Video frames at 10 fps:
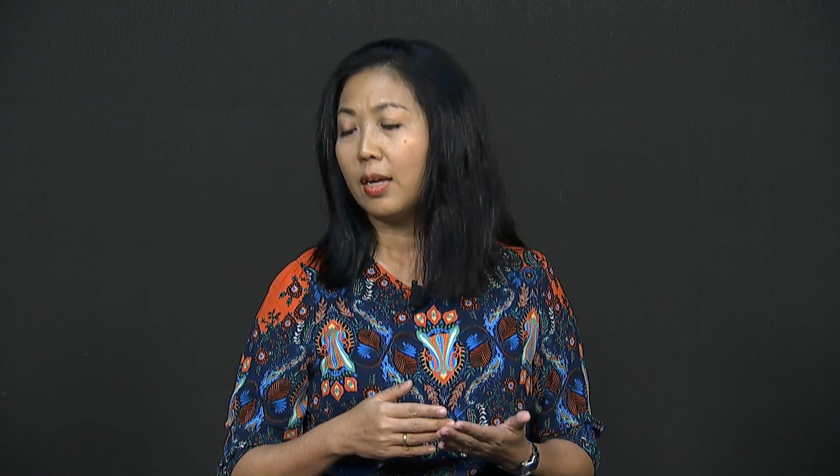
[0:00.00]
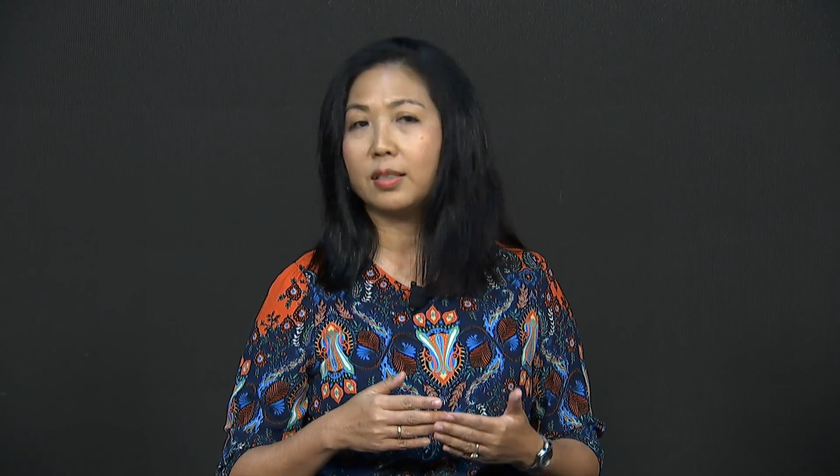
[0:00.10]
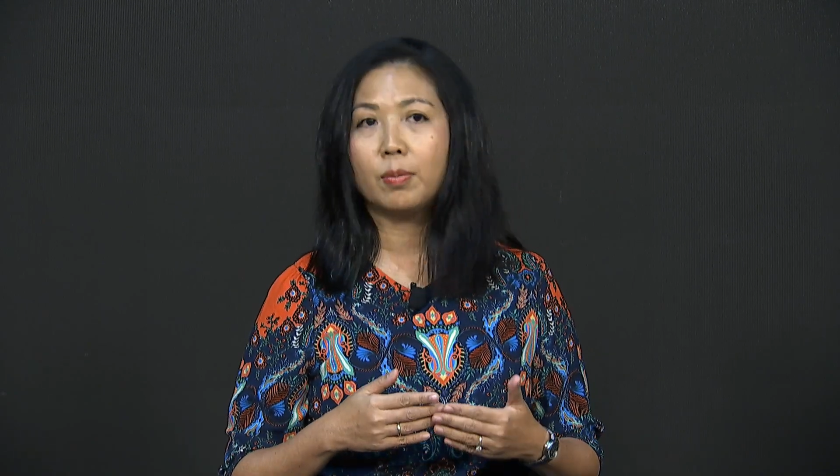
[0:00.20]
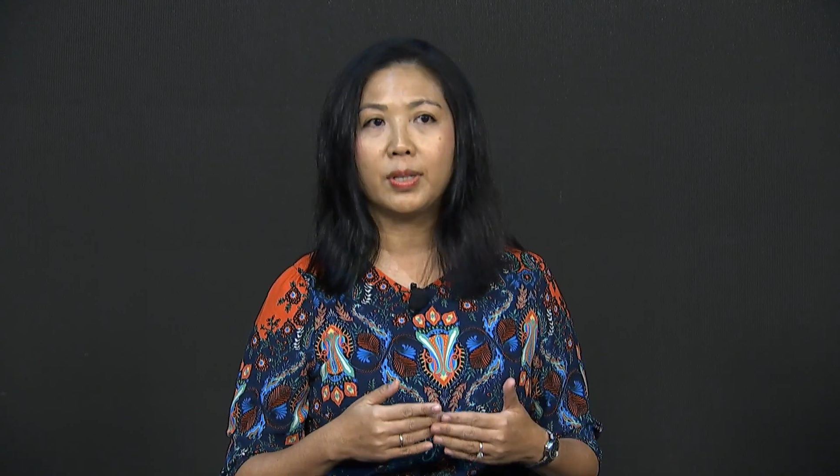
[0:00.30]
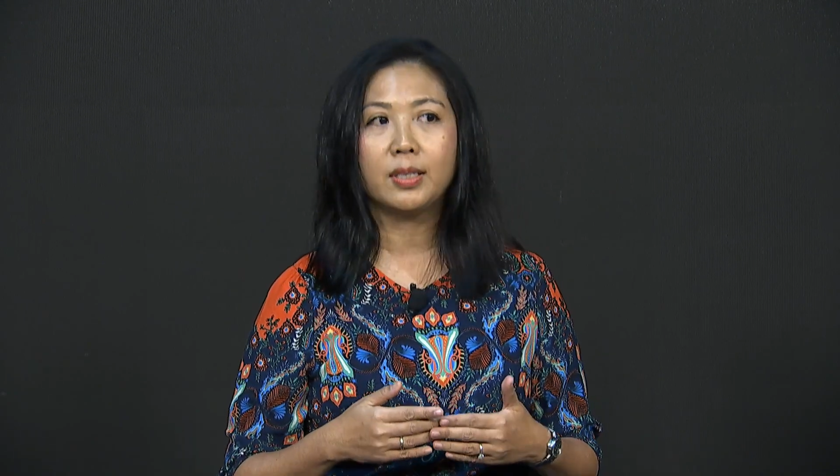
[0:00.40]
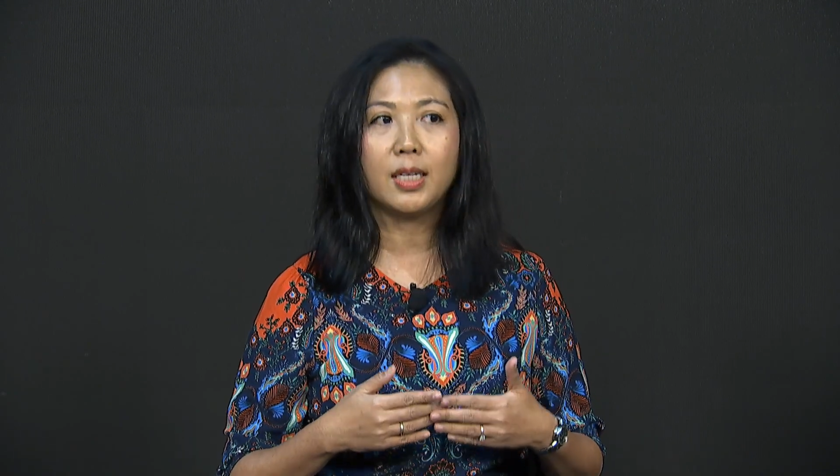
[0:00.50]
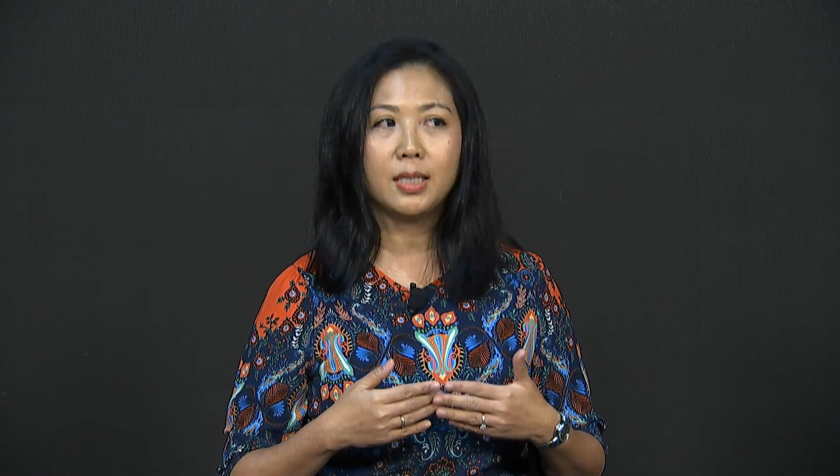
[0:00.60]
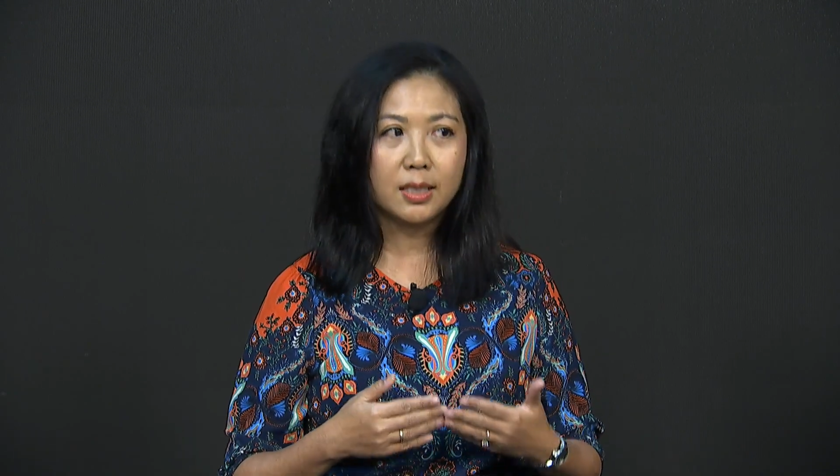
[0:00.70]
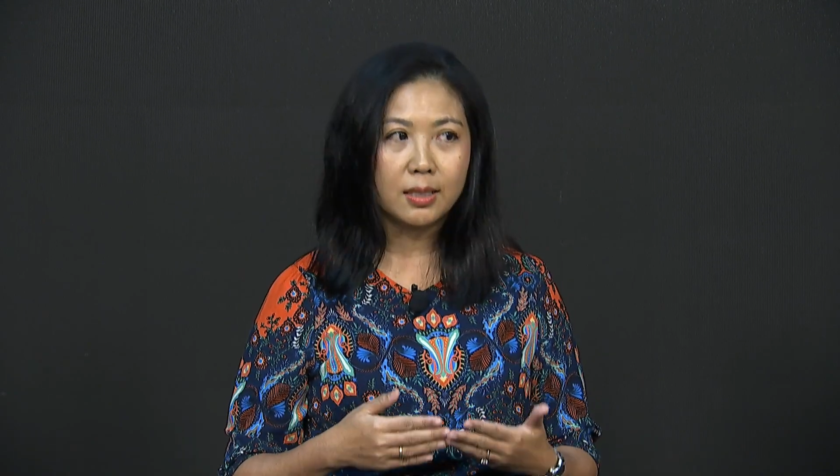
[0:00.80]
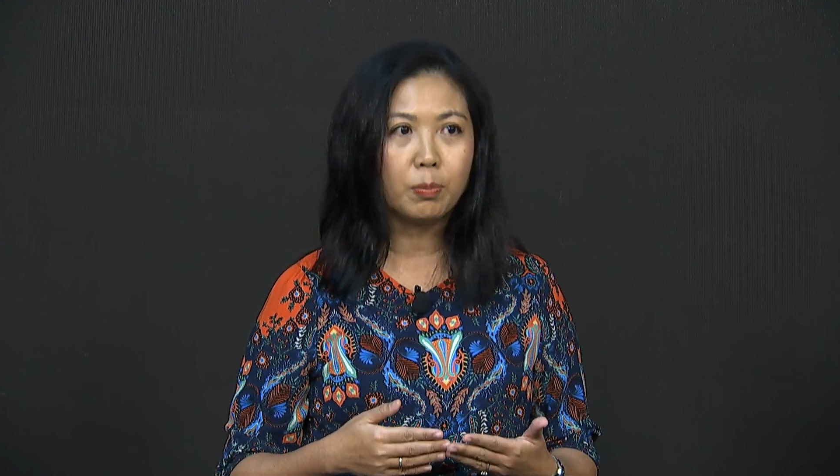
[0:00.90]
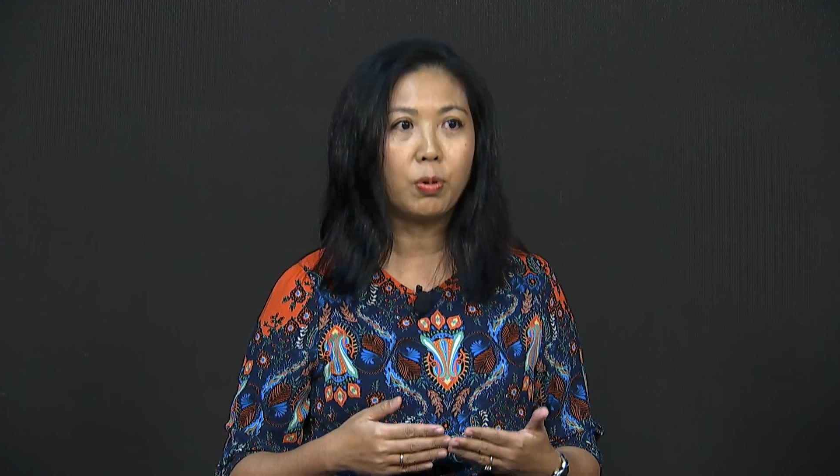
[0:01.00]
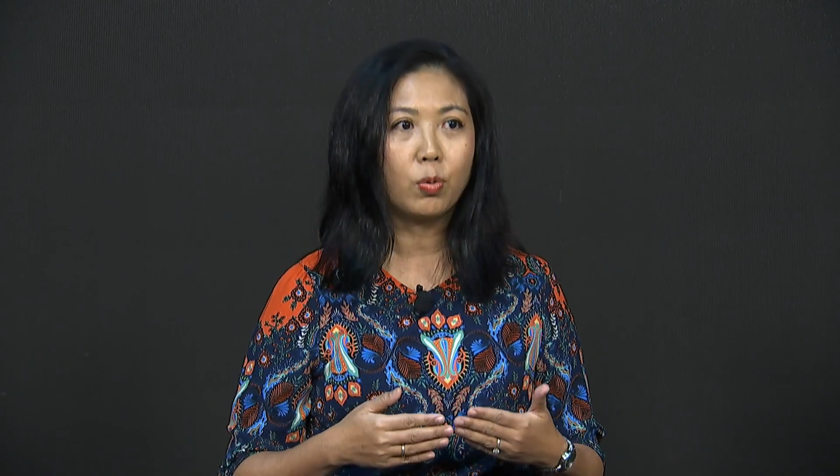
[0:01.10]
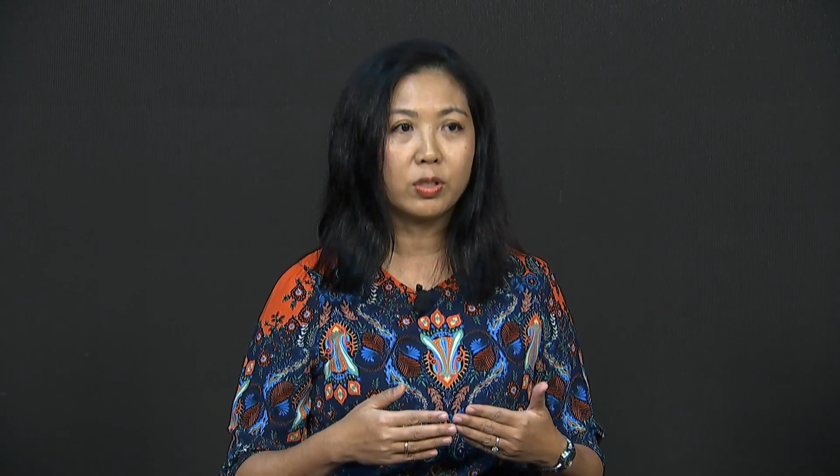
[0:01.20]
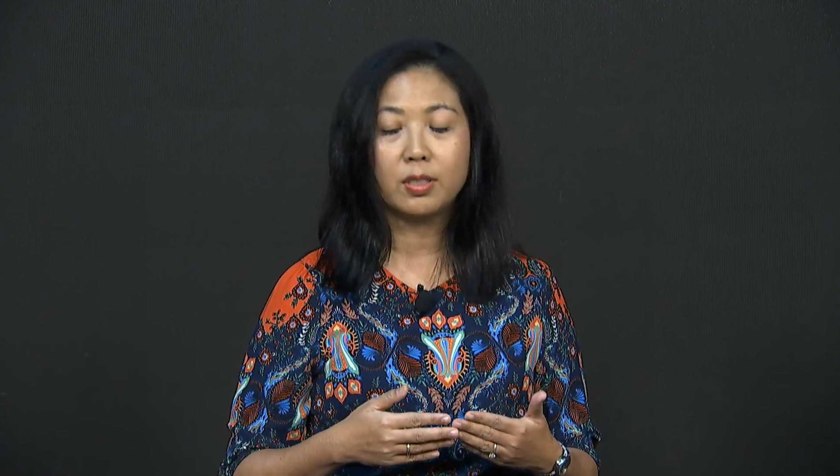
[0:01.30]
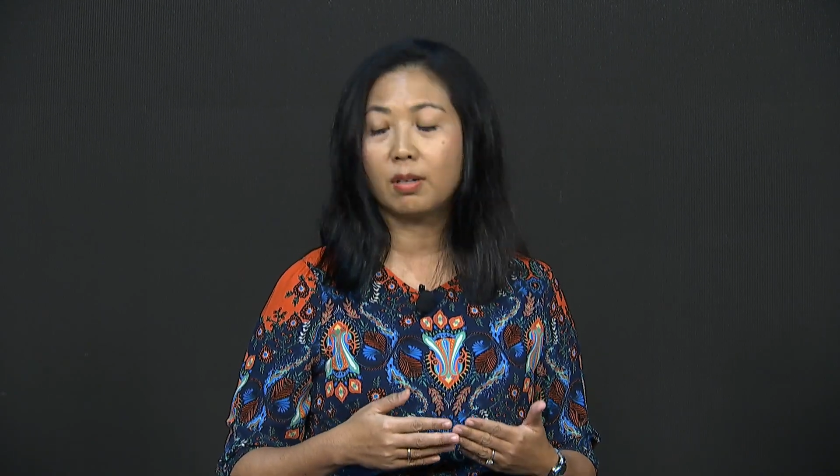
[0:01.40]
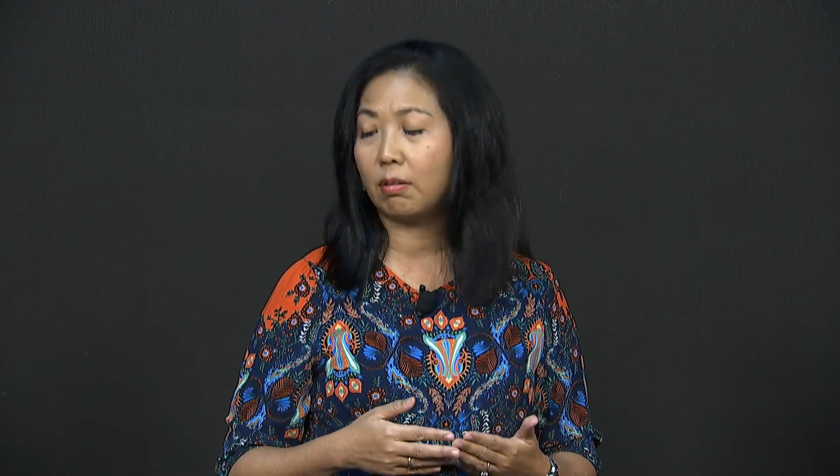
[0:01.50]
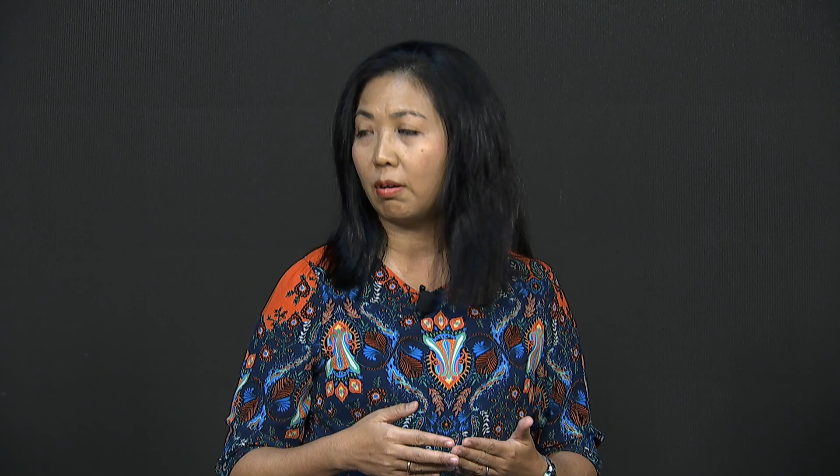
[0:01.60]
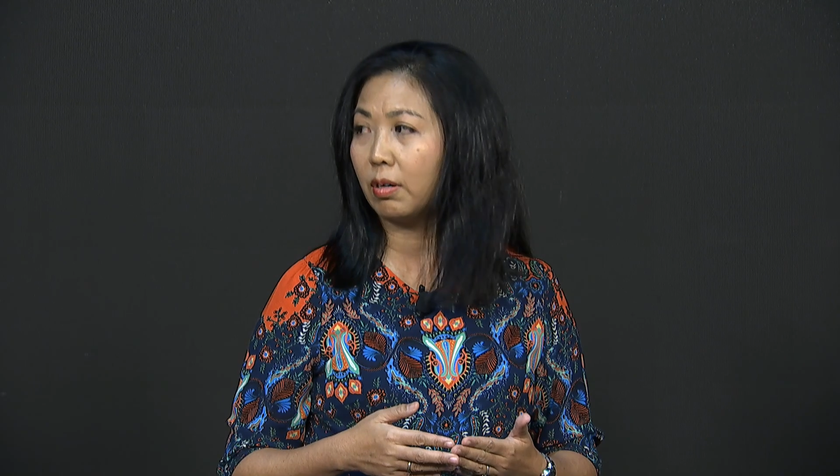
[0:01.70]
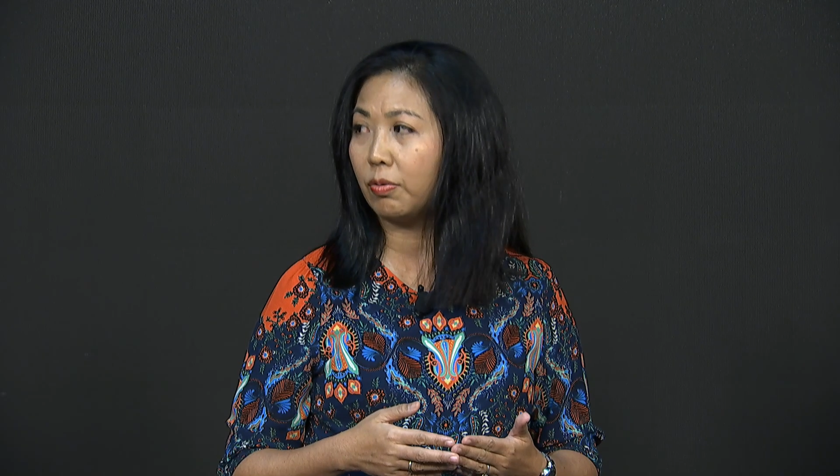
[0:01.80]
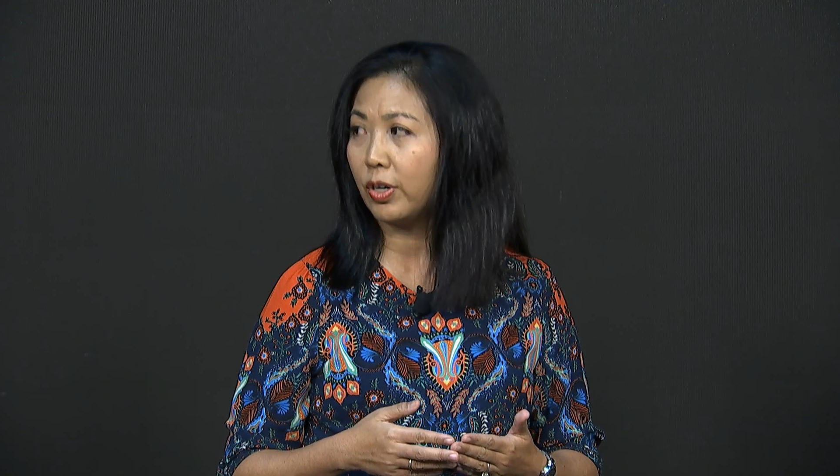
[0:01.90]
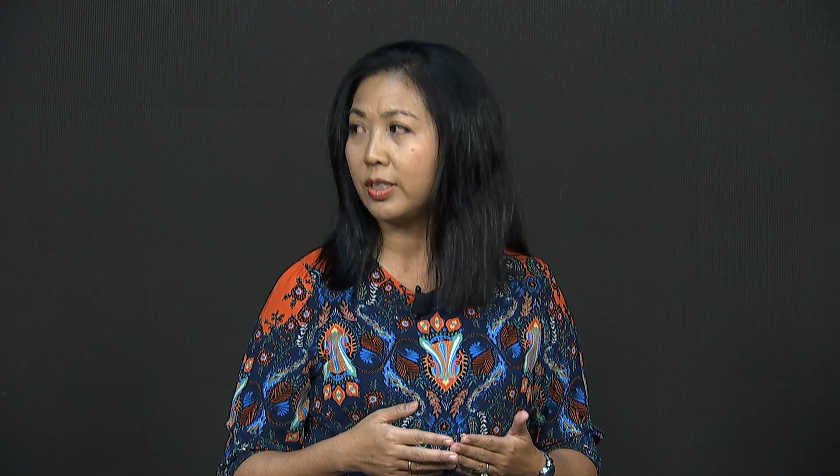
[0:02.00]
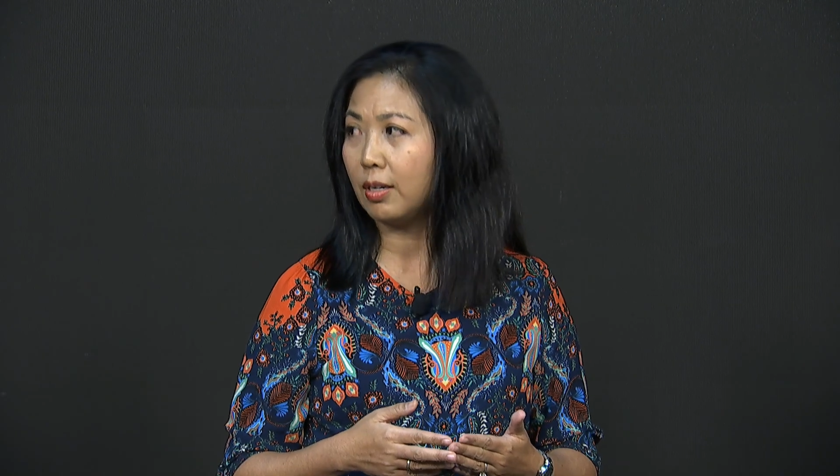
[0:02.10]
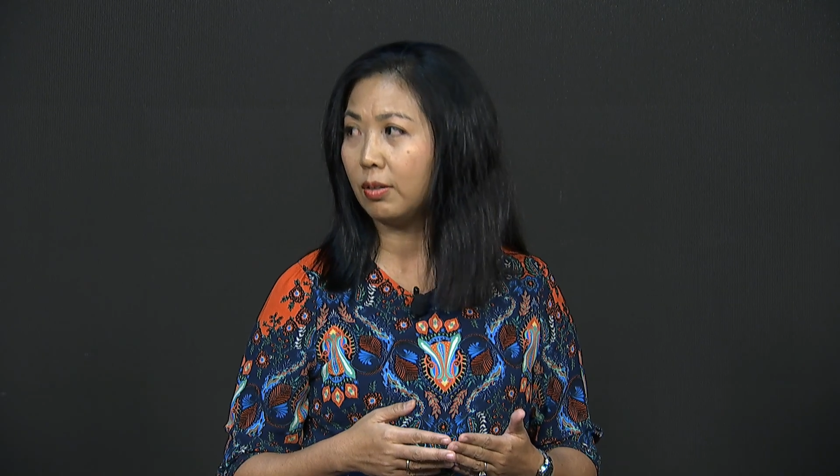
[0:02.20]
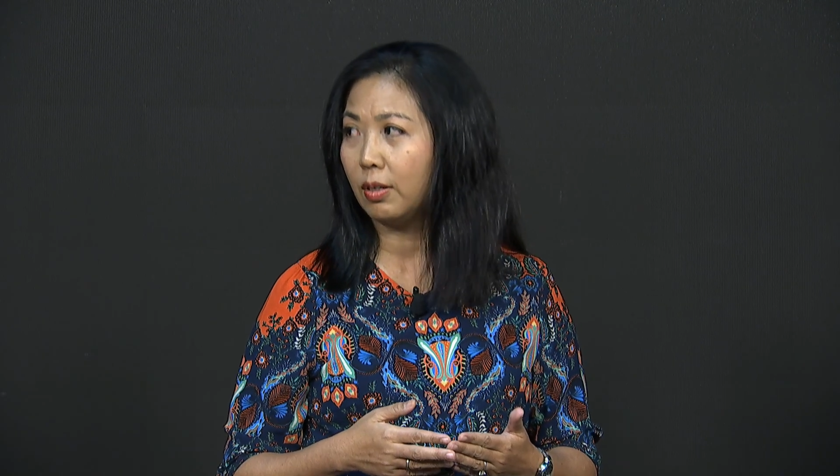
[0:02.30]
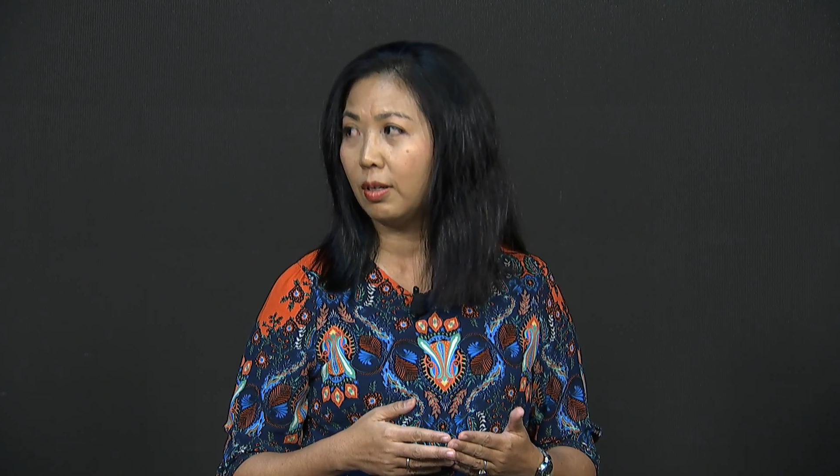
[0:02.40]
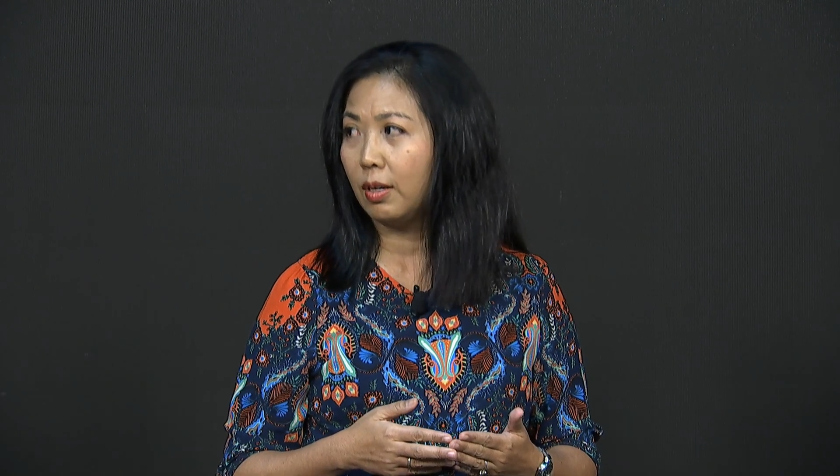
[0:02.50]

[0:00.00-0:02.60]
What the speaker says: something that in Singapore we're seeing a lot of right now.